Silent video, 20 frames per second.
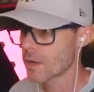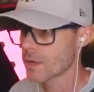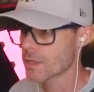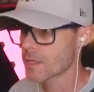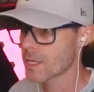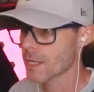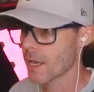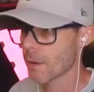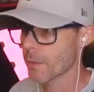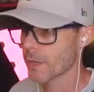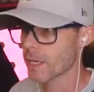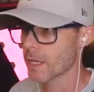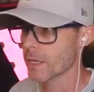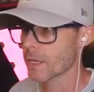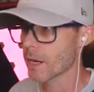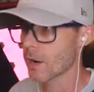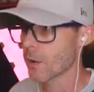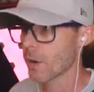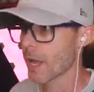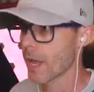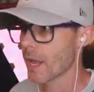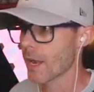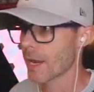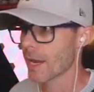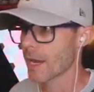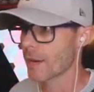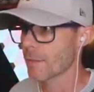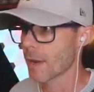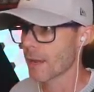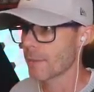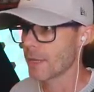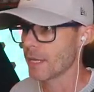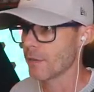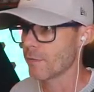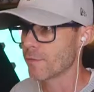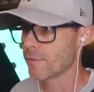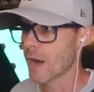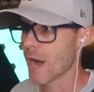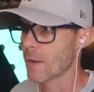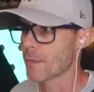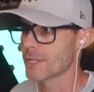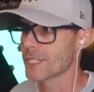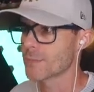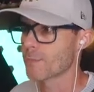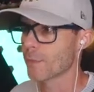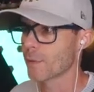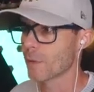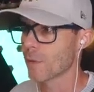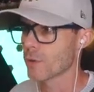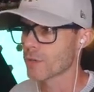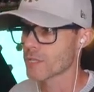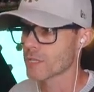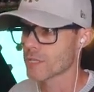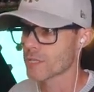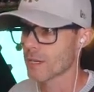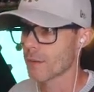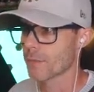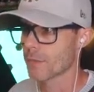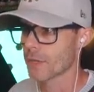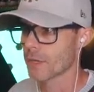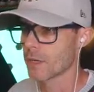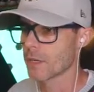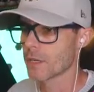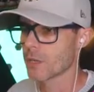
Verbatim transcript: so that we can go ahead and maybe farm its plorts or something,